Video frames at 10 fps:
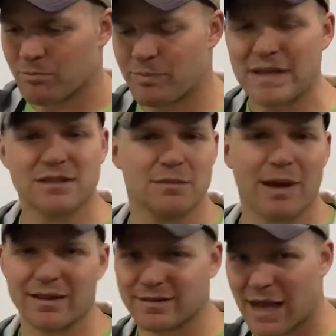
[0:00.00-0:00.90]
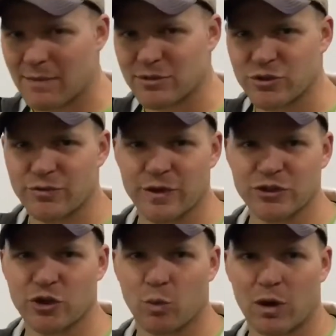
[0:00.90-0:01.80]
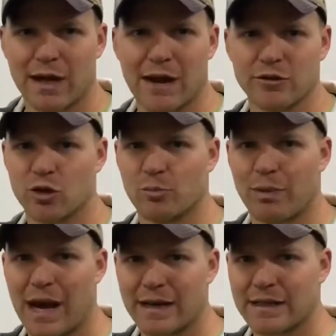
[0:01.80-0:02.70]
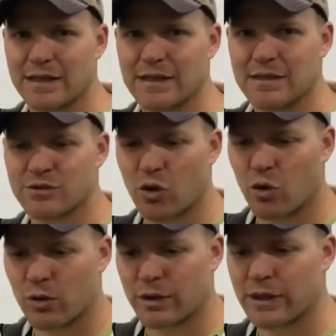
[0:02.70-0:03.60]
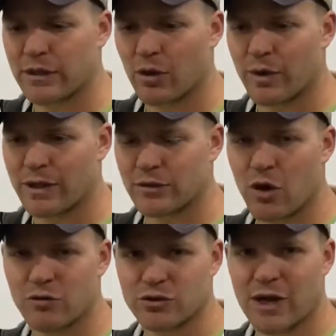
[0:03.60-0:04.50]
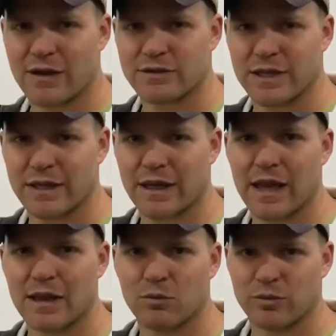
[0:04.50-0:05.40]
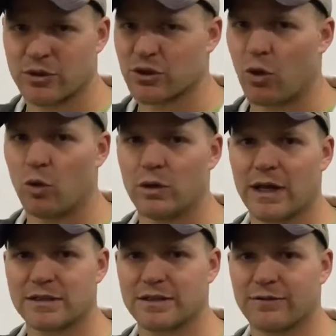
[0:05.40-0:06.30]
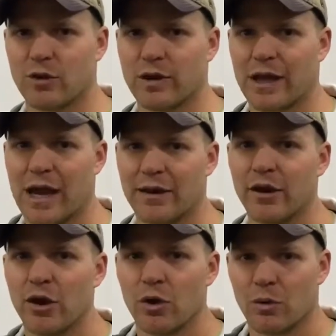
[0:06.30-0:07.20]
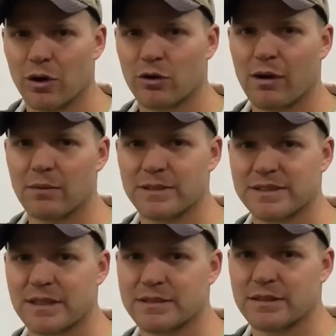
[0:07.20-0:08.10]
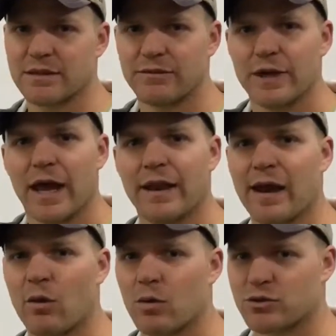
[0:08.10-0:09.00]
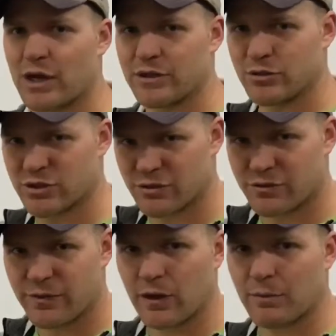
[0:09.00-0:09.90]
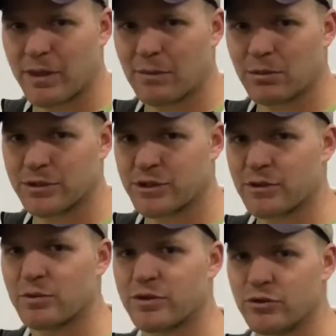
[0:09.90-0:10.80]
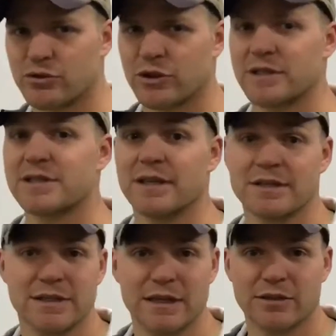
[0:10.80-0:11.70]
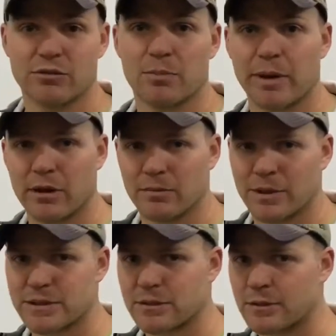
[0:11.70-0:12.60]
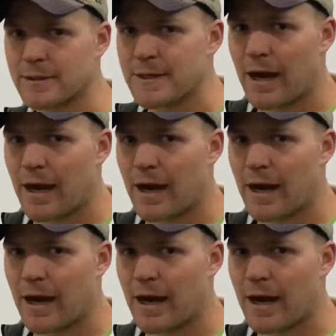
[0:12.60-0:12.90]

basically, by the time that you finish your workout, your body is already going into overdrive saying, hey, there's a whole lot of stuff going on, we're incredibly sensitive, and now what we're trying to do is just fill up that bloodstream with the nutrients that's needed to repair the muscle